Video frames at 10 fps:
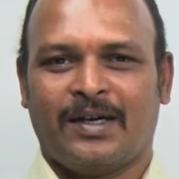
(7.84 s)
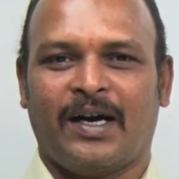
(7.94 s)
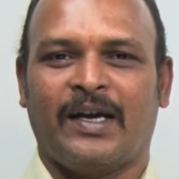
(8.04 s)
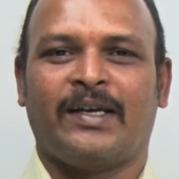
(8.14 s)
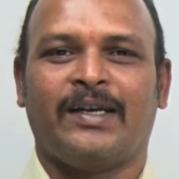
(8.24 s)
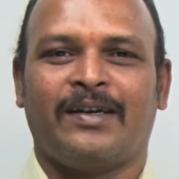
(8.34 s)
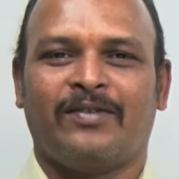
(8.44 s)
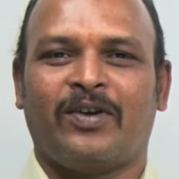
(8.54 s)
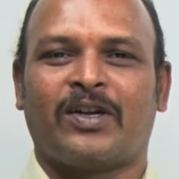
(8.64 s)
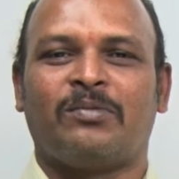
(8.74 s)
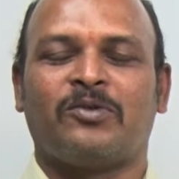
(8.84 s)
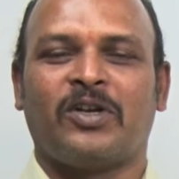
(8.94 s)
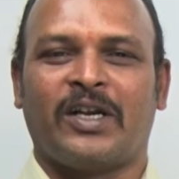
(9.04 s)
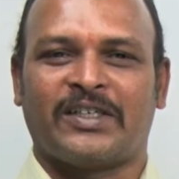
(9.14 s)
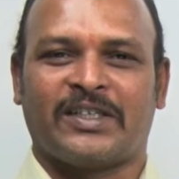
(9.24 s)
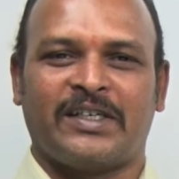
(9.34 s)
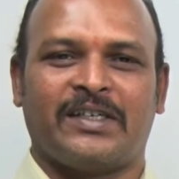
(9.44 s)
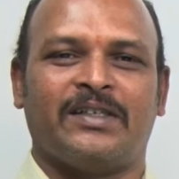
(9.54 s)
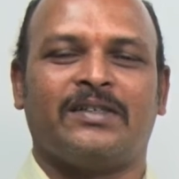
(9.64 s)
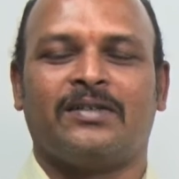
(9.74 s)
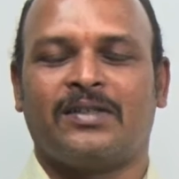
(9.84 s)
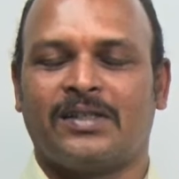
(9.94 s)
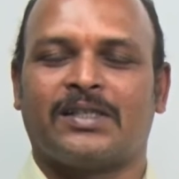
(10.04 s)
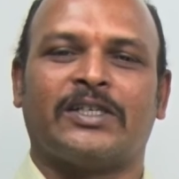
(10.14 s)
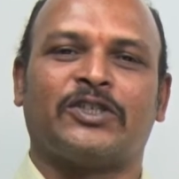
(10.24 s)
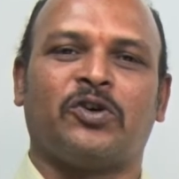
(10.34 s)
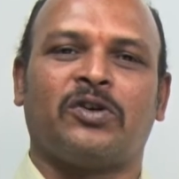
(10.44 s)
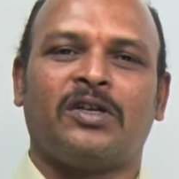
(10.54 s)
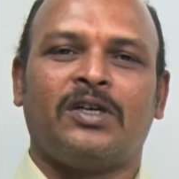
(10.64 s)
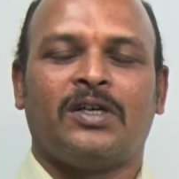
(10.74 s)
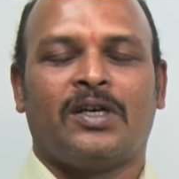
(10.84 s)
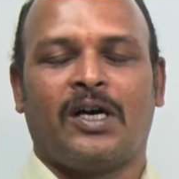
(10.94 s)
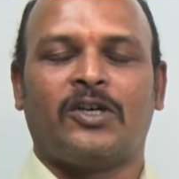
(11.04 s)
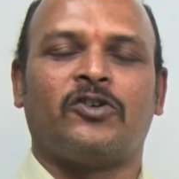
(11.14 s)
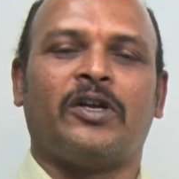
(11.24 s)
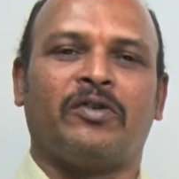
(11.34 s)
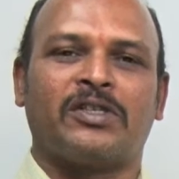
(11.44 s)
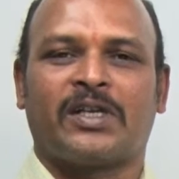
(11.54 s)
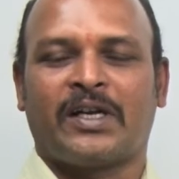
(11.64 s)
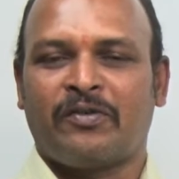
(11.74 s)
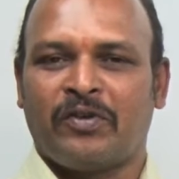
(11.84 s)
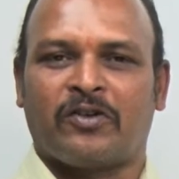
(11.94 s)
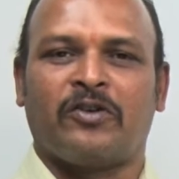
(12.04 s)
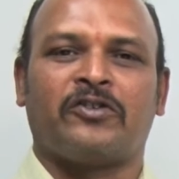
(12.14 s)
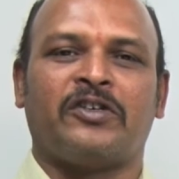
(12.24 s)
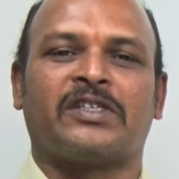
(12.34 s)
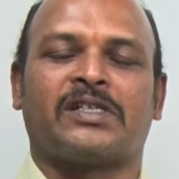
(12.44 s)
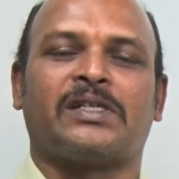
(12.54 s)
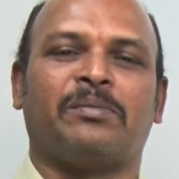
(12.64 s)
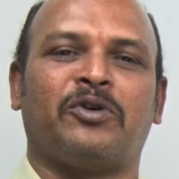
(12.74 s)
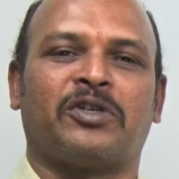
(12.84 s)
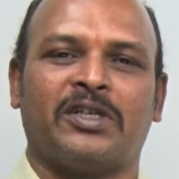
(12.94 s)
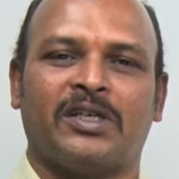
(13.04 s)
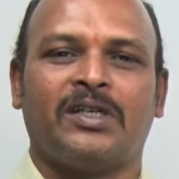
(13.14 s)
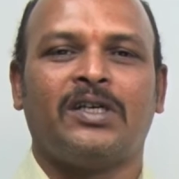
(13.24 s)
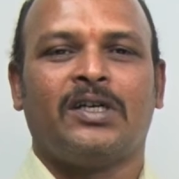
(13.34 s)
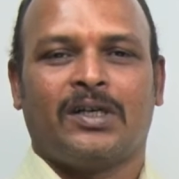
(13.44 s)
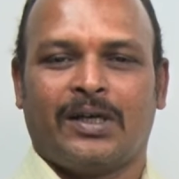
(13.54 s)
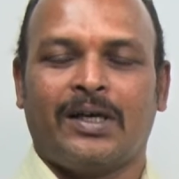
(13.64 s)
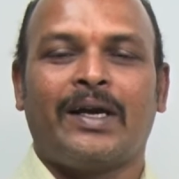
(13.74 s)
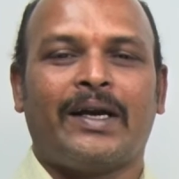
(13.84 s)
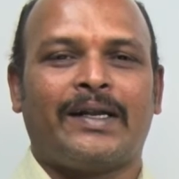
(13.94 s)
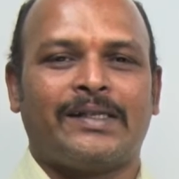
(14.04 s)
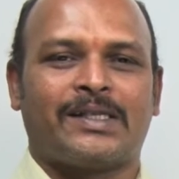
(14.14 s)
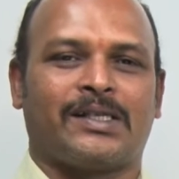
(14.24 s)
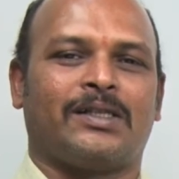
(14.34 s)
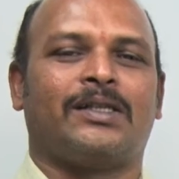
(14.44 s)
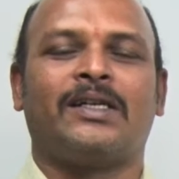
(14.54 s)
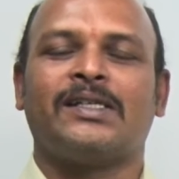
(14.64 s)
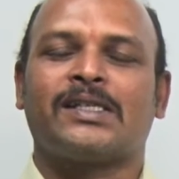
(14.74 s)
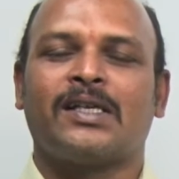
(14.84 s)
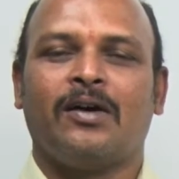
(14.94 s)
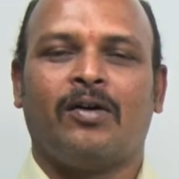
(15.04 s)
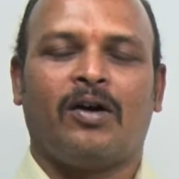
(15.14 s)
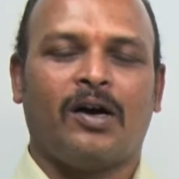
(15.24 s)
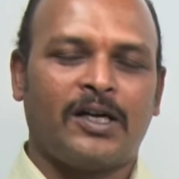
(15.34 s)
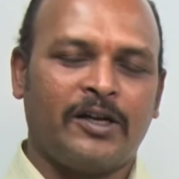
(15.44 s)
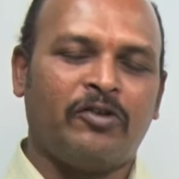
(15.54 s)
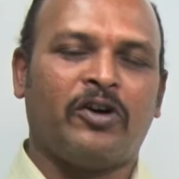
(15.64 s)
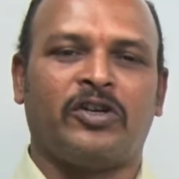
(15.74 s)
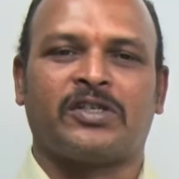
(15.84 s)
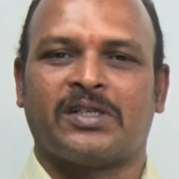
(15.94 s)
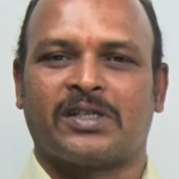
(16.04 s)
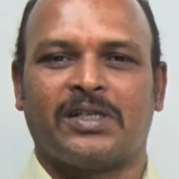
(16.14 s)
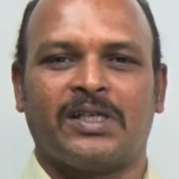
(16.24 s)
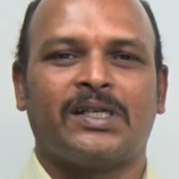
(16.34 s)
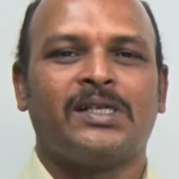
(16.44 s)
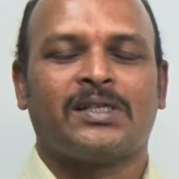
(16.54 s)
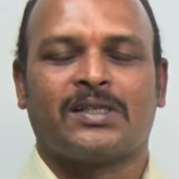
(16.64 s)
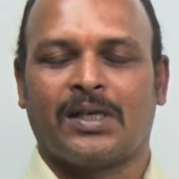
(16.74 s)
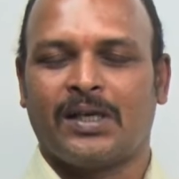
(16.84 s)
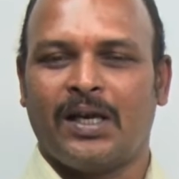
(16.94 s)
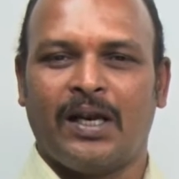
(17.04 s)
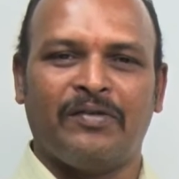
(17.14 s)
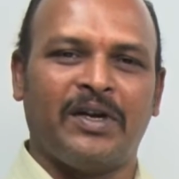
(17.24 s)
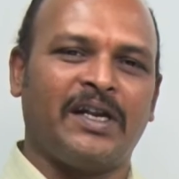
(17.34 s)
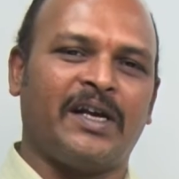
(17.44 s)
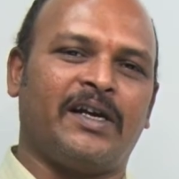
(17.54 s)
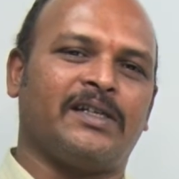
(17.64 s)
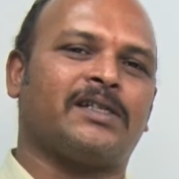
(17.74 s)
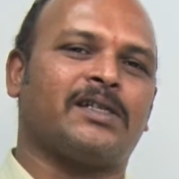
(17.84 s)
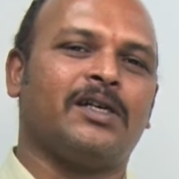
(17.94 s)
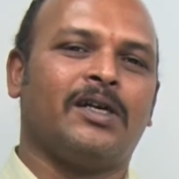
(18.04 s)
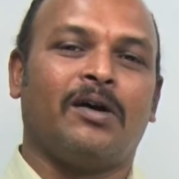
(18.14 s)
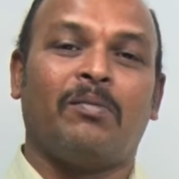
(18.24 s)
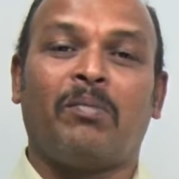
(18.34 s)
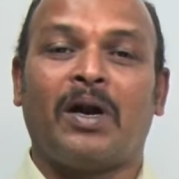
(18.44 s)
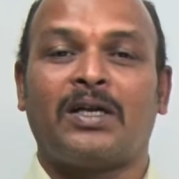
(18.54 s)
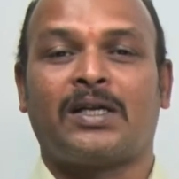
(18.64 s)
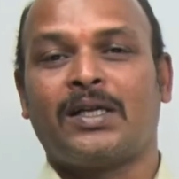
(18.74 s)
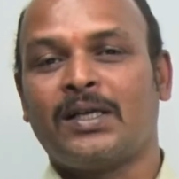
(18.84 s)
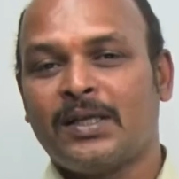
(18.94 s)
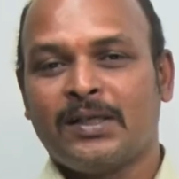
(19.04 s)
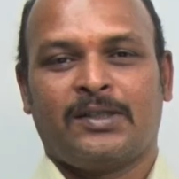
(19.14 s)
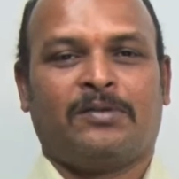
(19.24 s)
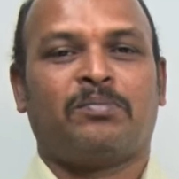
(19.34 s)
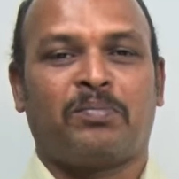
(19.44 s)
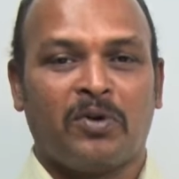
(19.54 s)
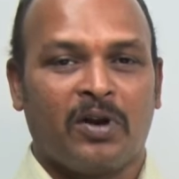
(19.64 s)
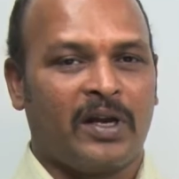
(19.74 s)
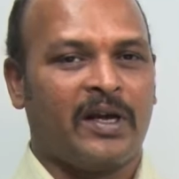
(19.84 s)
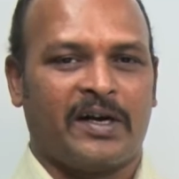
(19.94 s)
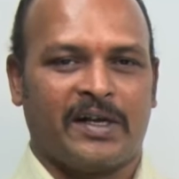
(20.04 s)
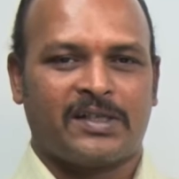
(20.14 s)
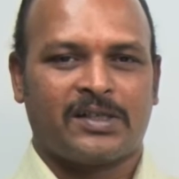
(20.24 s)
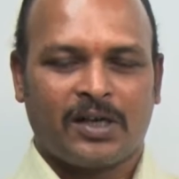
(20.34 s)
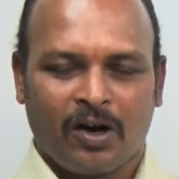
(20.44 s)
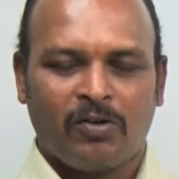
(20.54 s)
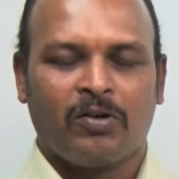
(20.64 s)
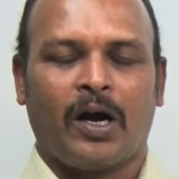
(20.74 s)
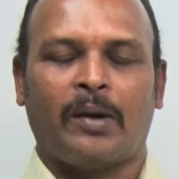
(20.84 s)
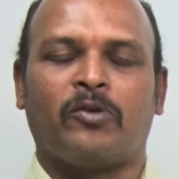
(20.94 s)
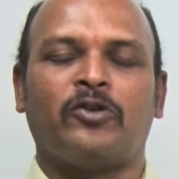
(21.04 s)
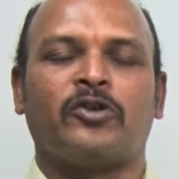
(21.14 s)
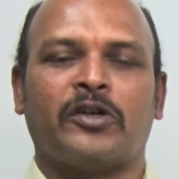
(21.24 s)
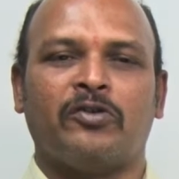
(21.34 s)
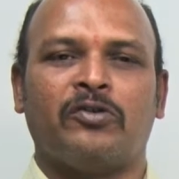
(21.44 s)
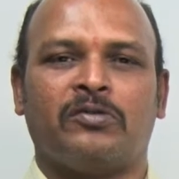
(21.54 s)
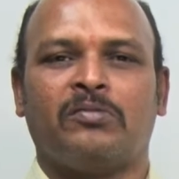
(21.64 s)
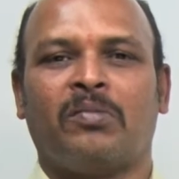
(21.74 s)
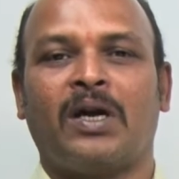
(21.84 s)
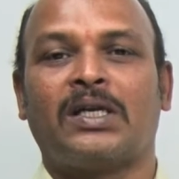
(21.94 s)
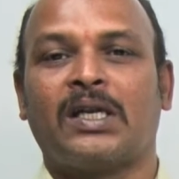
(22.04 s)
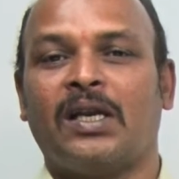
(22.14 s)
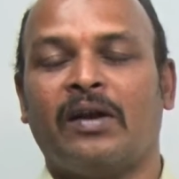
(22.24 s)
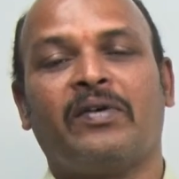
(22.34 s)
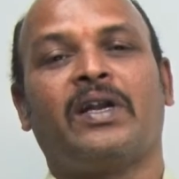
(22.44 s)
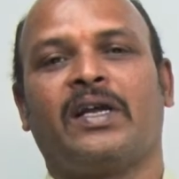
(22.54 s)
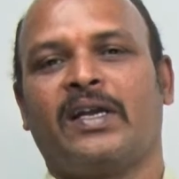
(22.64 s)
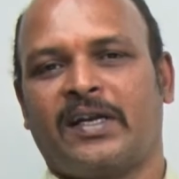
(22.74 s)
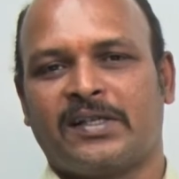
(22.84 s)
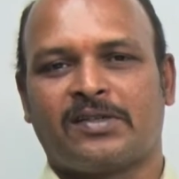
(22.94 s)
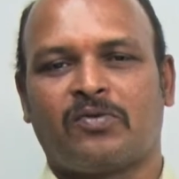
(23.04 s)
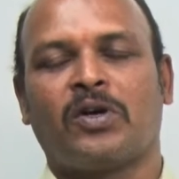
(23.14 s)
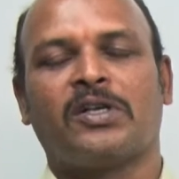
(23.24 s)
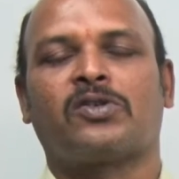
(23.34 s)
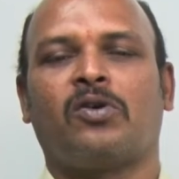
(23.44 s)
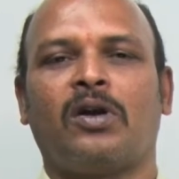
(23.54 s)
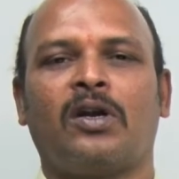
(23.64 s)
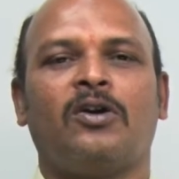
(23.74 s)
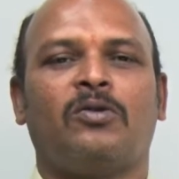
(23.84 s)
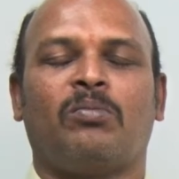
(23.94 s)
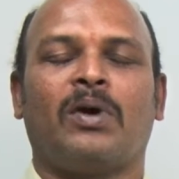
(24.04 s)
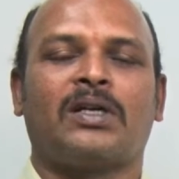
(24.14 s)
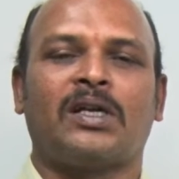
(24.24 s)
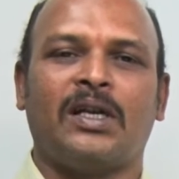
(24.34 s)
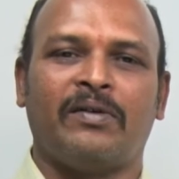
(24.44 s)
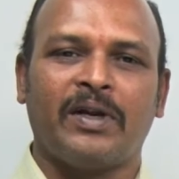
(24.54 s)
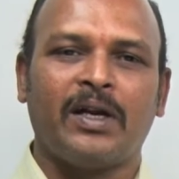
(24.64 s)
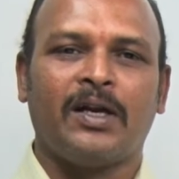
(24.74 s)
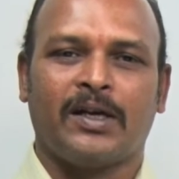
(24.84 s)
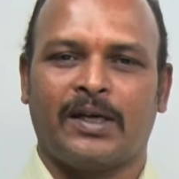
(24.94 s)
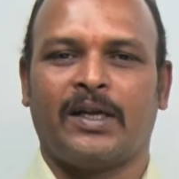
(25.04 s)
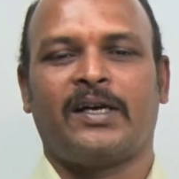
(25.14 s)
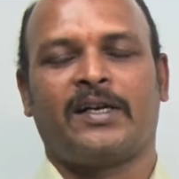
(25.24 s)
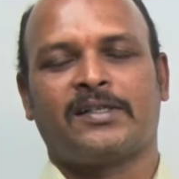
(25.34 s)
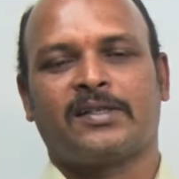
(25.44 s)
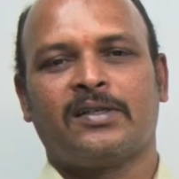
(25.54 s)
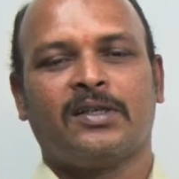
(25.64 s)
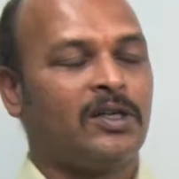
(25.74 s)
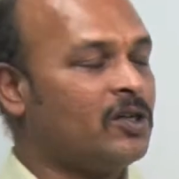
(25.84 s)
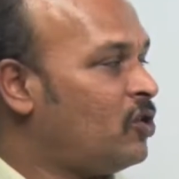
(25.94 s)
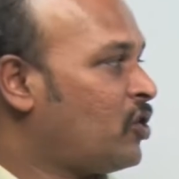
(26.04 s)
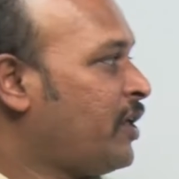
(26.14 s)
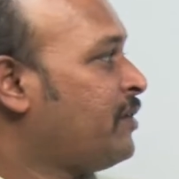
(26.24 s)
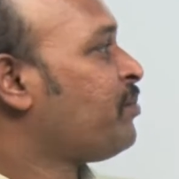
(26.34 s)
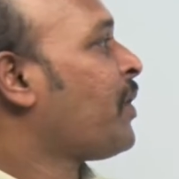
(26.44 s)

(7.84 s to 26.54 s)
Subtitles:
Hi, welcome to Naresh IT. This is Kishore, and today once again we are going to discuss about inheritance. That is, already we have discussed single level inheritance, multiple inheritance. Now I am going to give multi-level inheritance. What is called multi-level inheritance? Okay.